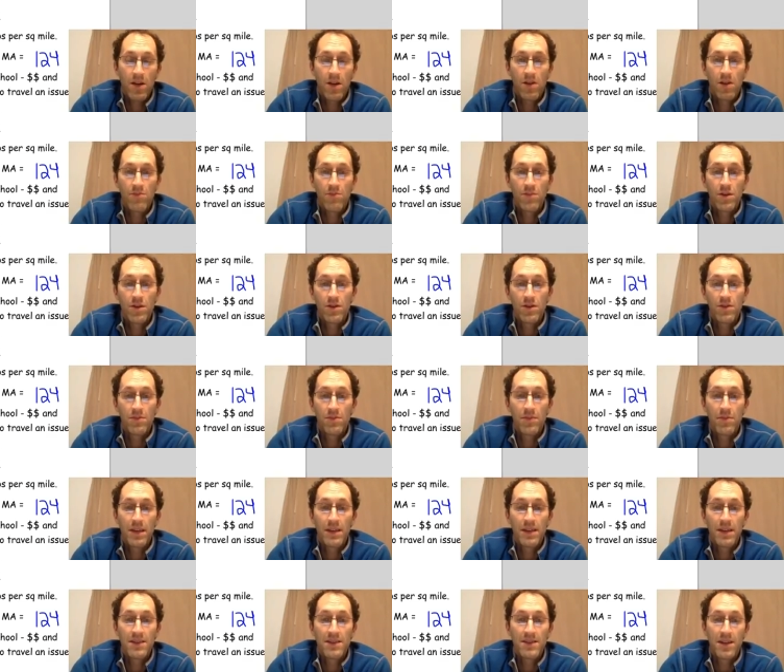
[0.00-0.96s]
are built
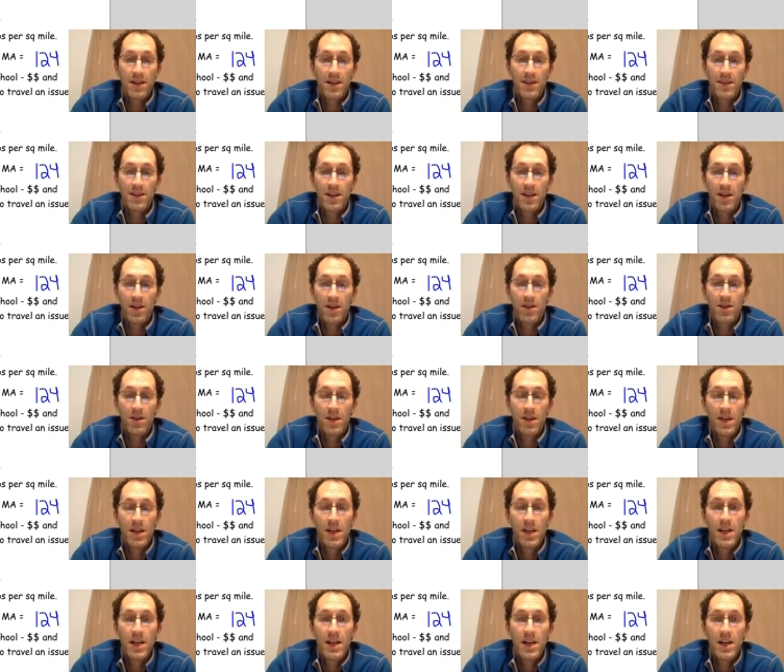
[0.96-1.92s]
based on their
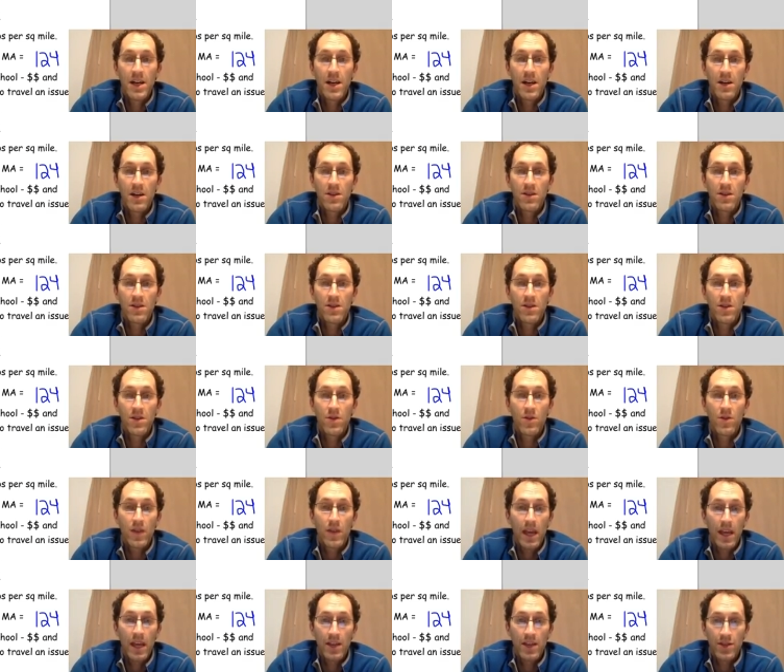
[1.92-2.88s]

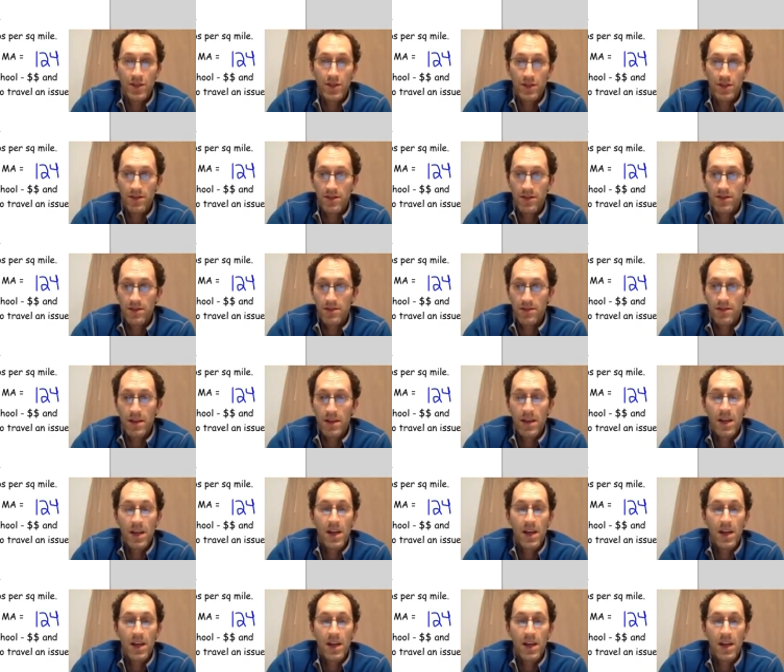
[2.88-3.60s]
locations.